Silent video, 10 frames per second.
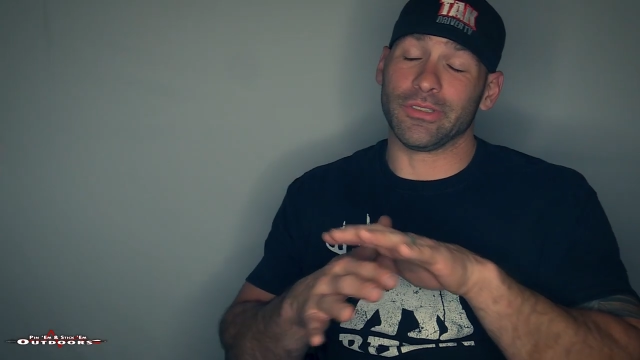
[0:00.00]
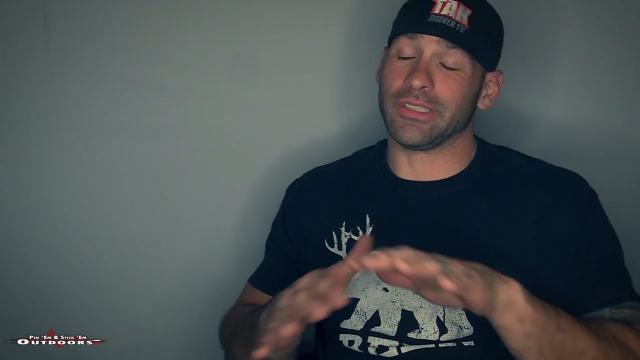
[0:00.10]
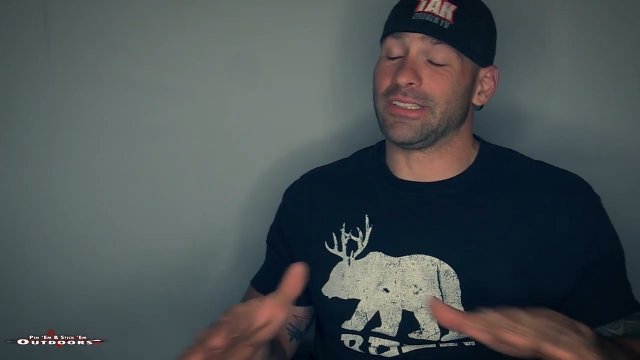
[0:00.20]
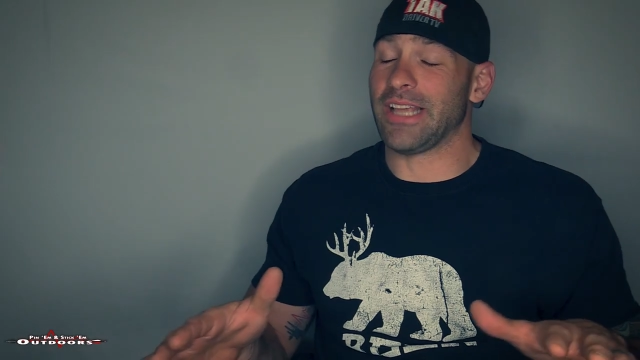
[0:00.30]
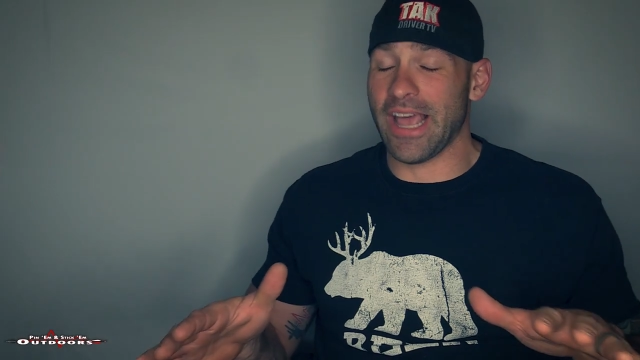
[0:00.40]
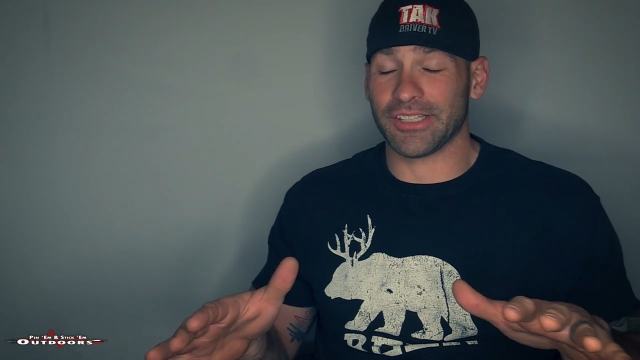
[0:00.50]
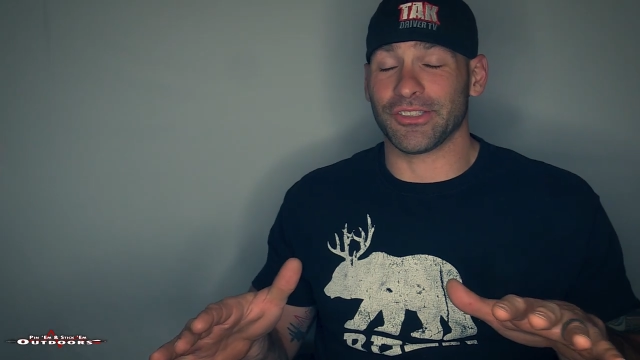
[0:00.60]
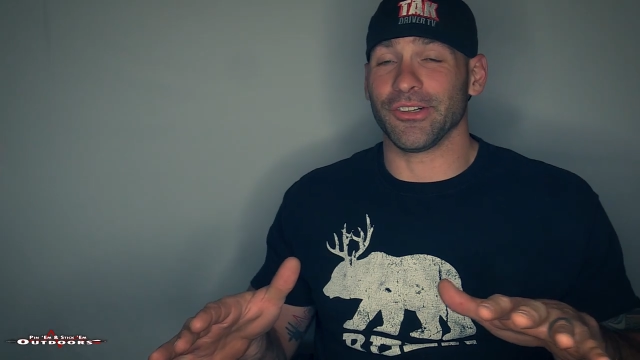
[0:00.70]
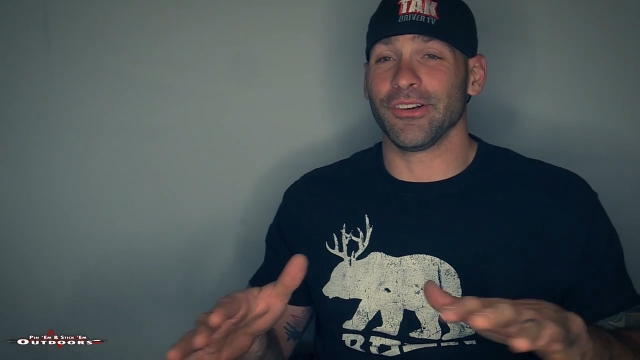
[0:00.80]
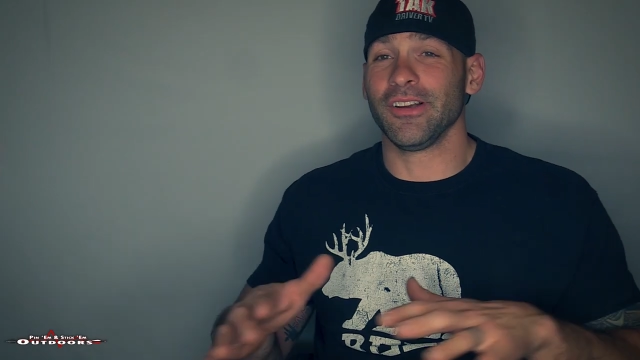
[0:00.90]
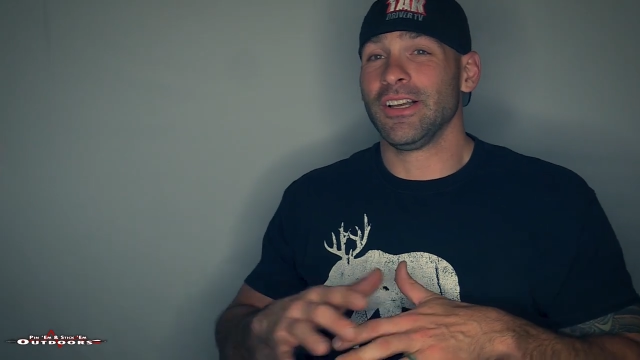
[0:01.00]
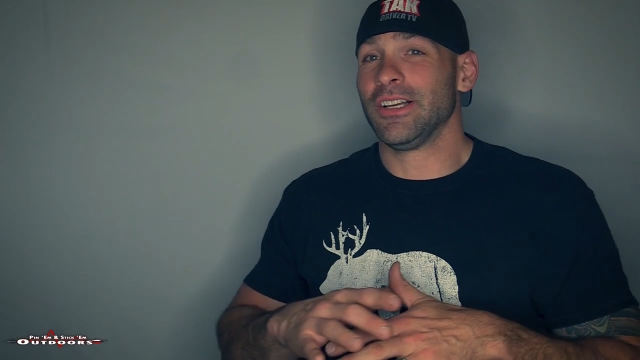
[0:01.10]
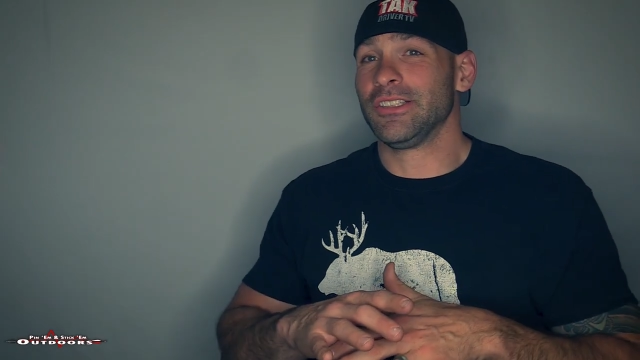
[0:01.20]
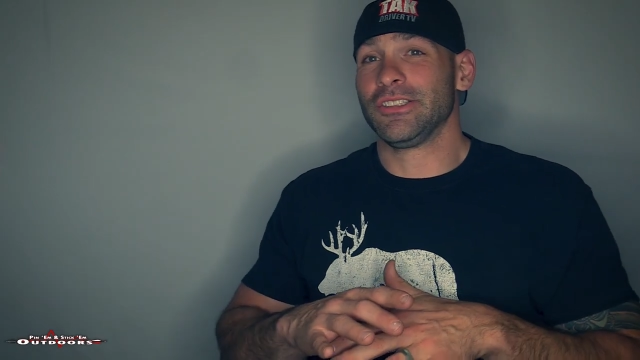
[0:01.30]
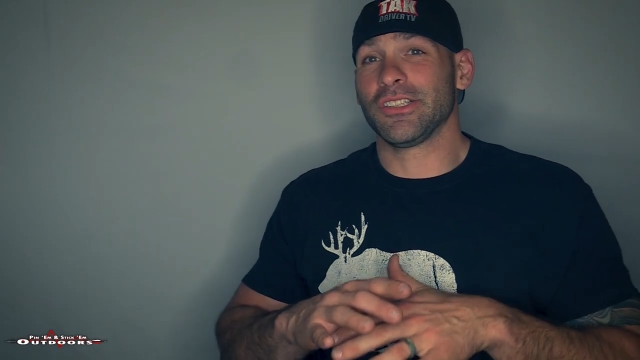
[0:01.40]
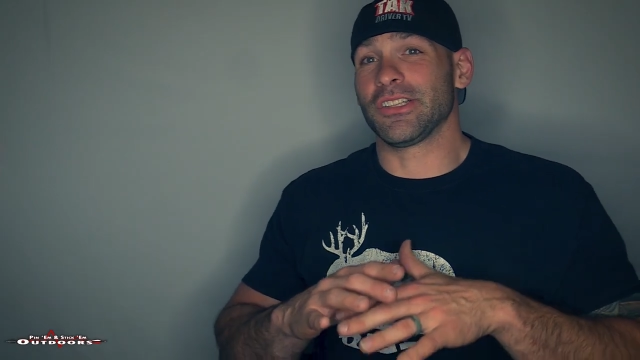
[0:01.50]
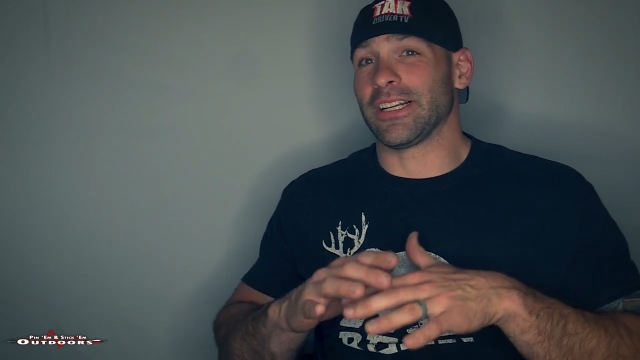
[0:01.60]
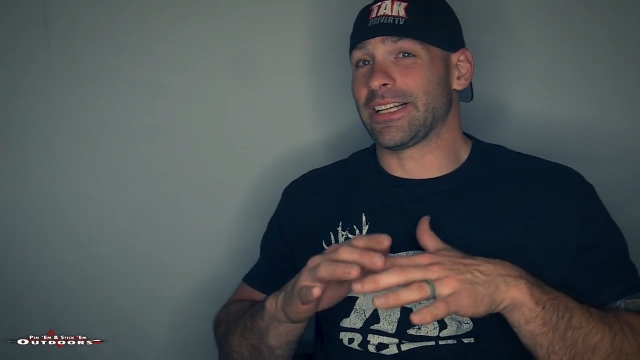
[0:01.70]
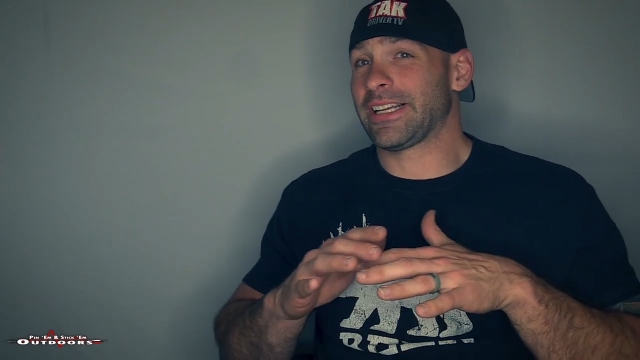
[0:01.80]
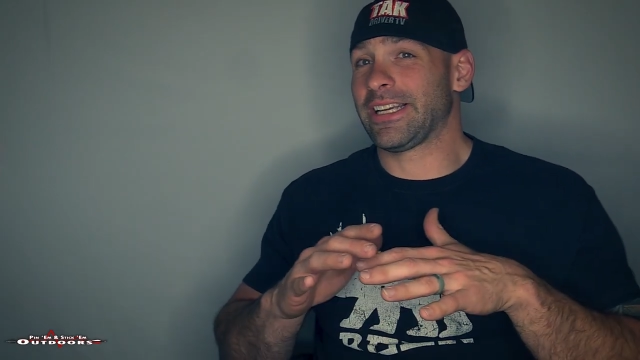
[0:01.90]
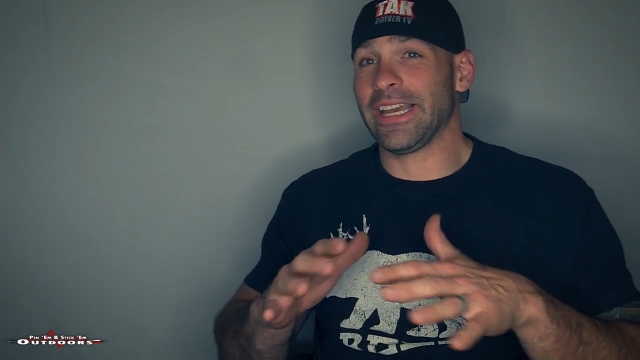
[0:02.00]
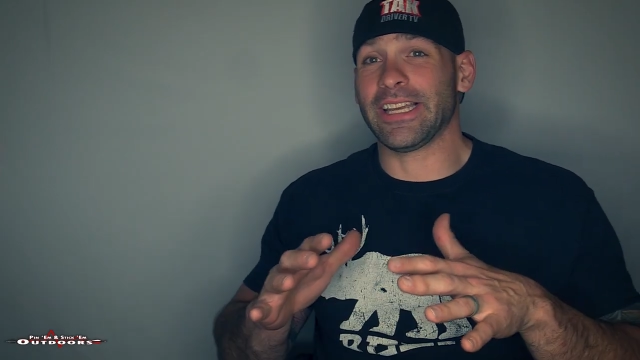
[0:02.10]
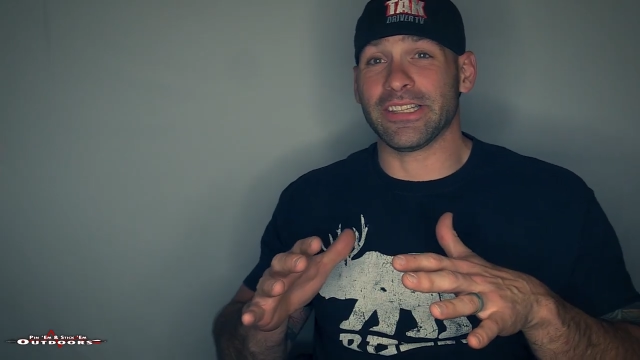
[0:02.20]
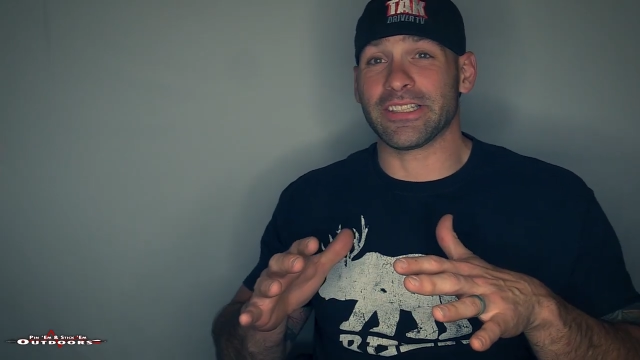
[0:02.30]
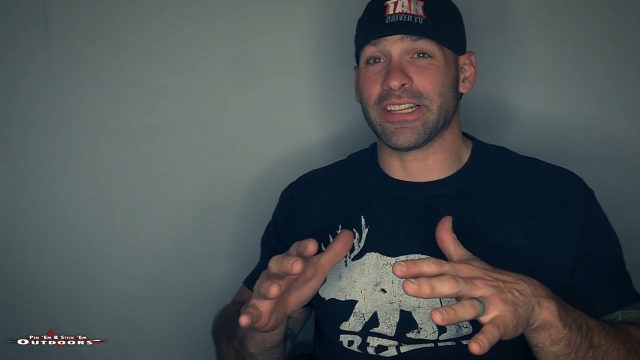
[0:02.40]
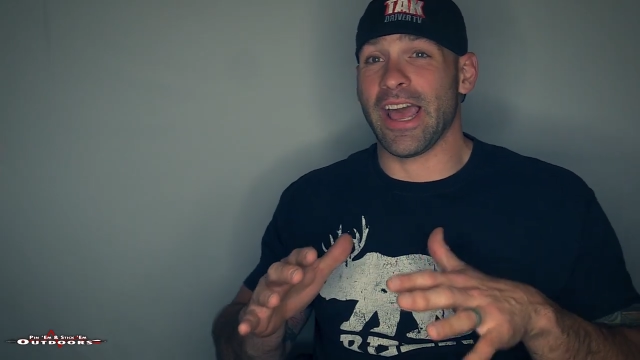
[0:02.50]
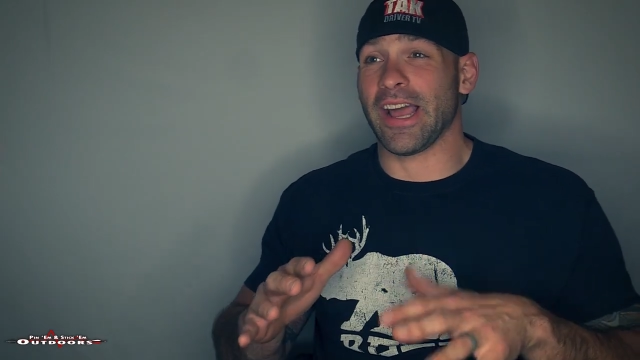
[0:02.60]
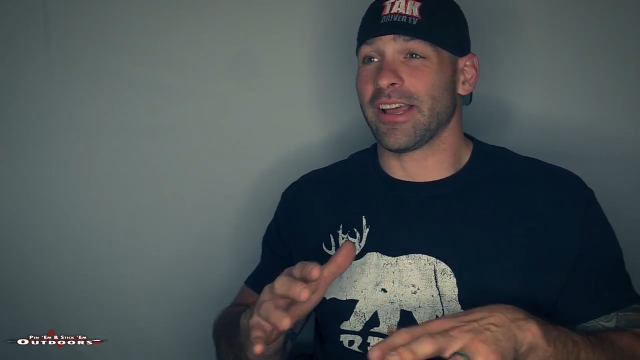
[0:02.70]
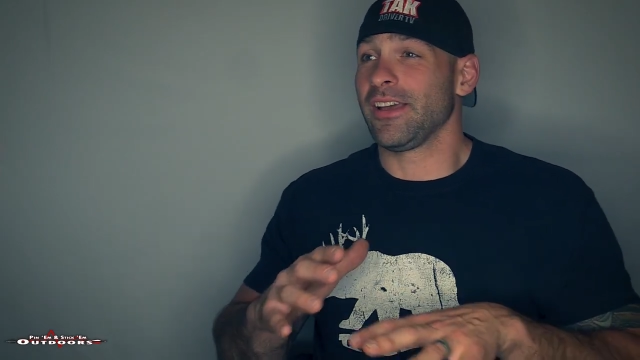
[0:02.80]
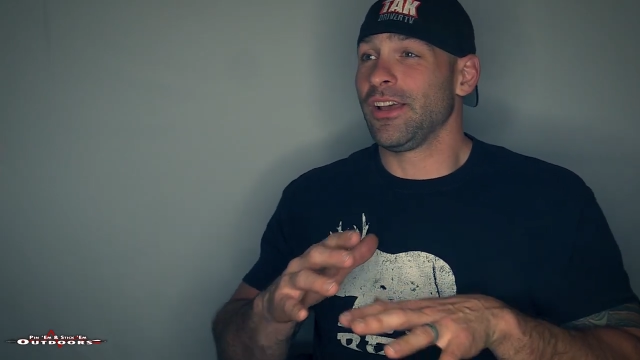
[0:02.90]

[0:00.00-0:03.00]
disaster, just a kick in the sack,